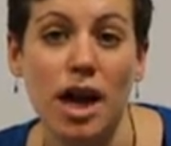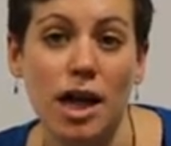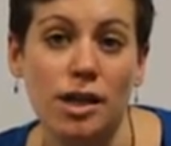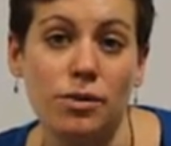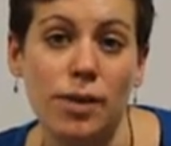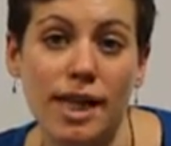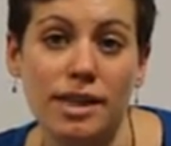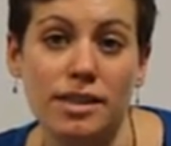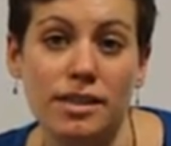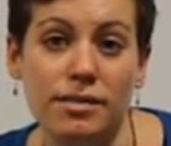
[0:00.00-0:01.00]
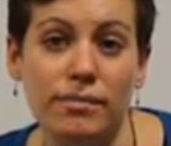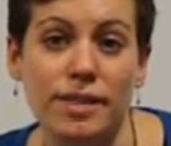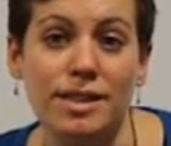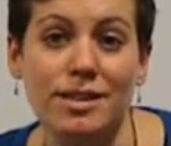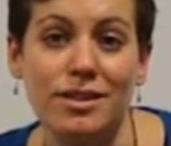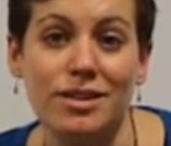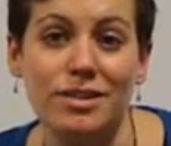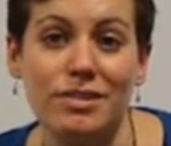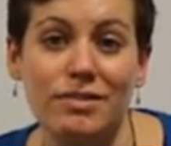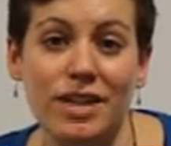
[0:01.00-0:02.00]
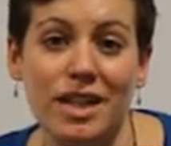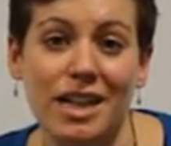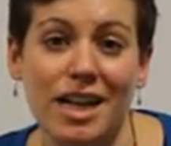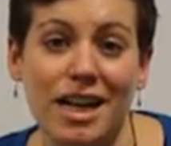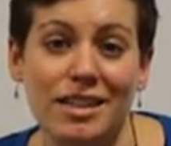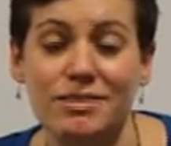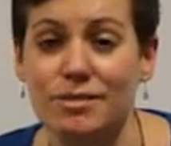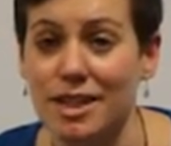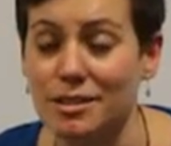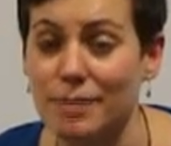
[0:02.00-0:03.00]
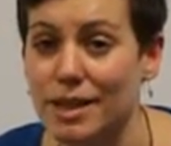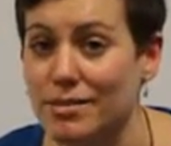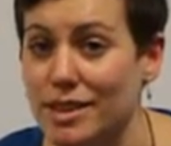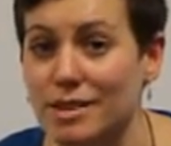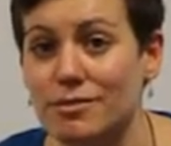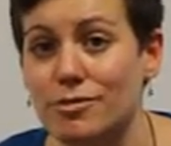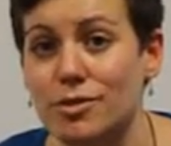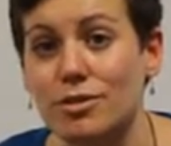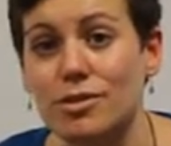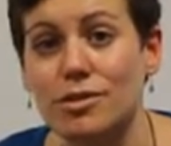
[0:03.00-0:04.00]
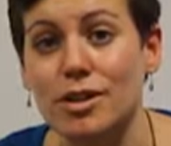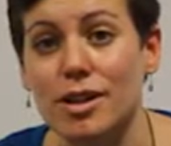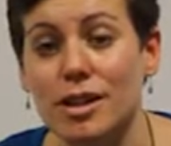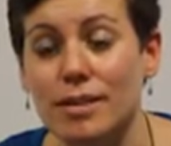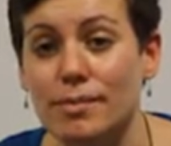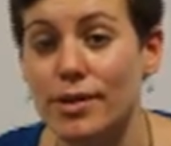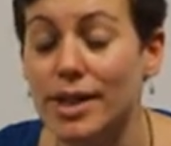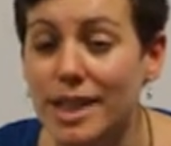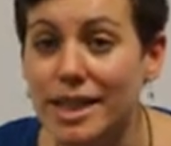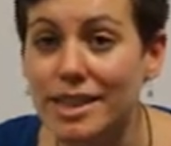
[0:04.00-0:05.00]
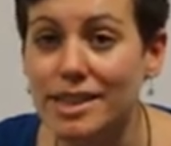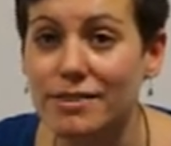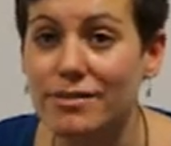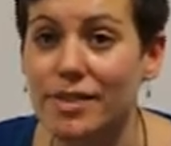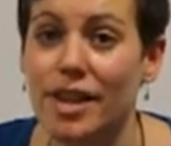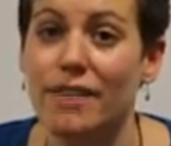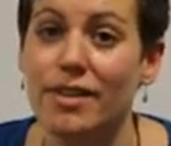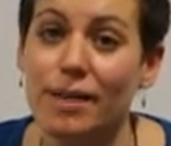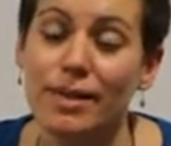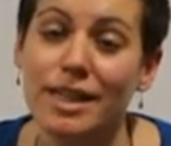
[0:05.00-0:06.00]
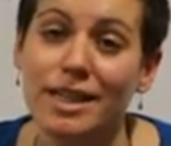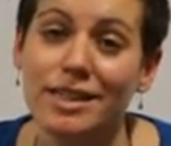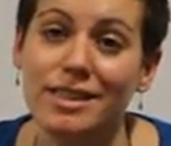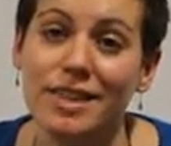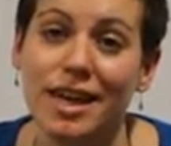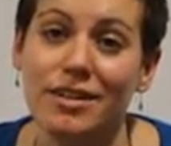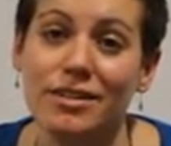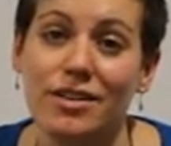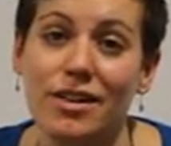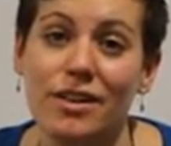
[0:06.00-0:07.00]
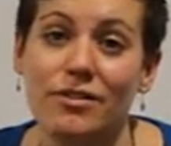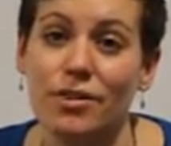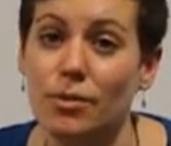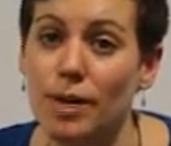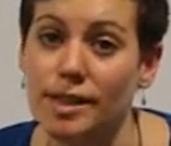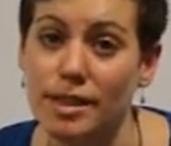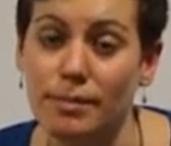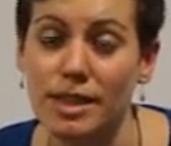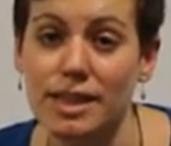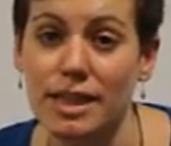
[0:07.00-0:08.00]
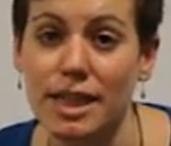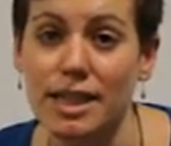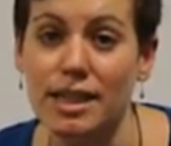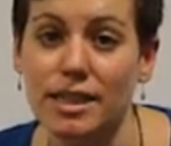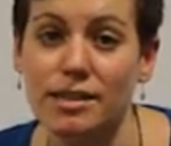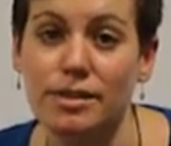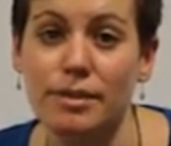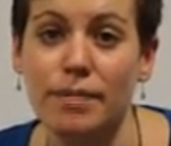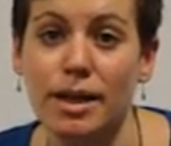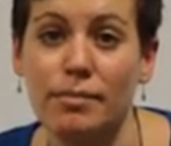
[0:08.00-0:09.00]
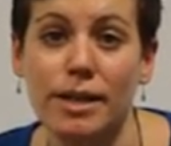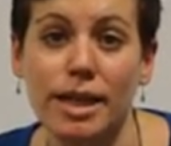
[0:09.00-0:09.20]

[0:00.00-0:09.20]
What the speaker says: earn a wage that meets the cost of living has a range of benefits for employees, for their families, and for the wider community. So it might